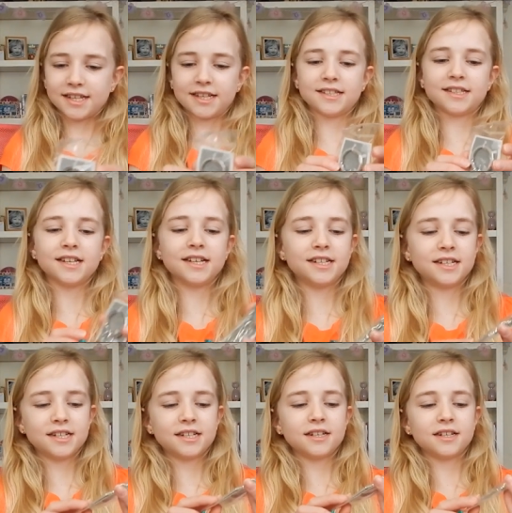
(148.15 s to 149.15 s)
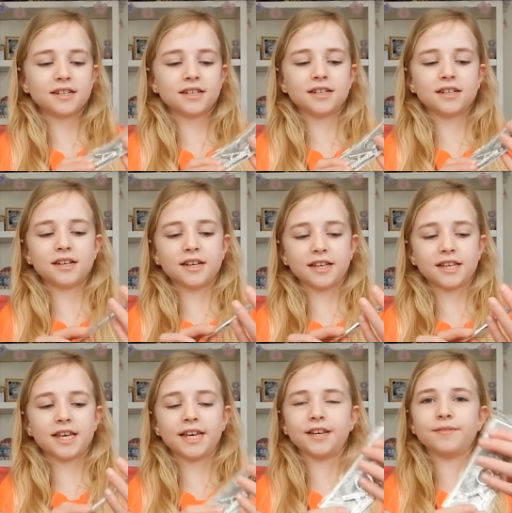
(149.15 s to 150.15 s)
is a
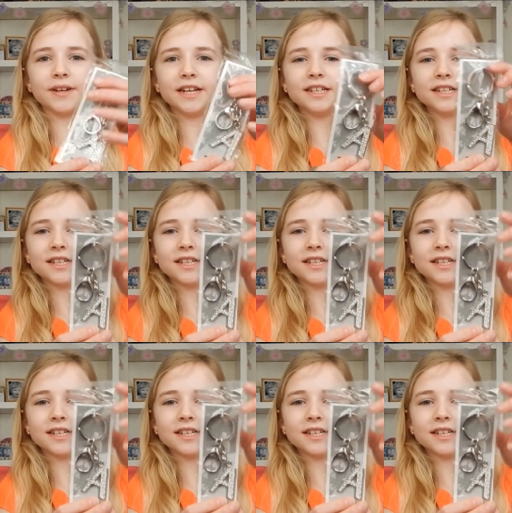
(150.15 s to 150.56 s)
keyring